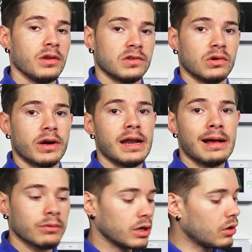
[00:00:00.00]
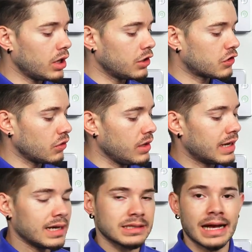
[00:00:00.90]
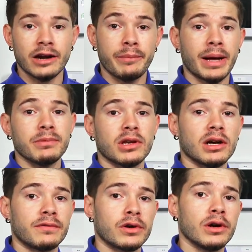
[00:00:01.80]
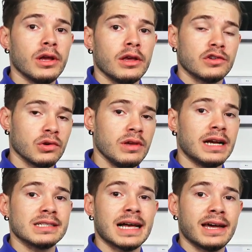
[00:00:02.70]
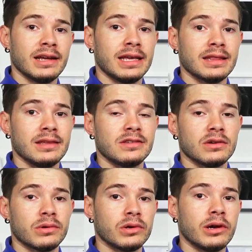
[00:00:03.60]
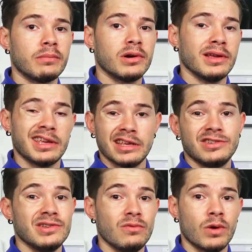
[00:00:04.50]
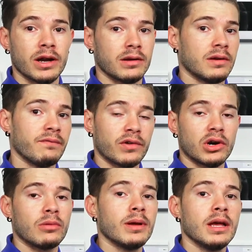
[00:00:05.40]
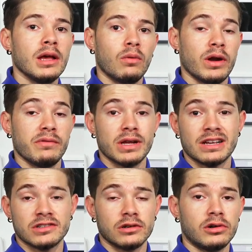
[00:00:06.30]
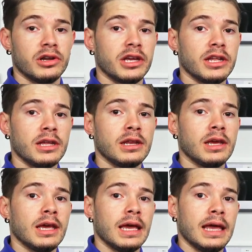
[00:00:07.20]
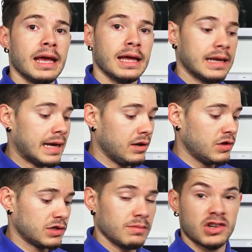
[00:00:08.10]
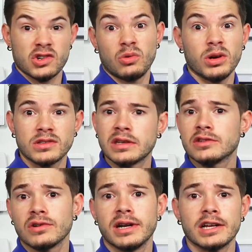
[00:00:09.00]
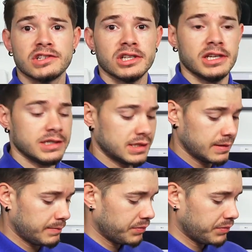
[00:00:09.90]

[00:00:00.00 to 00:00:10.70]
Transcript: So right now I'm going to go ahead and show you guys how to pop the cover, show you guys how to get the serial number in case you want to confirm whenever you guys are learning it in, and how to just make sure what sensor it actually is.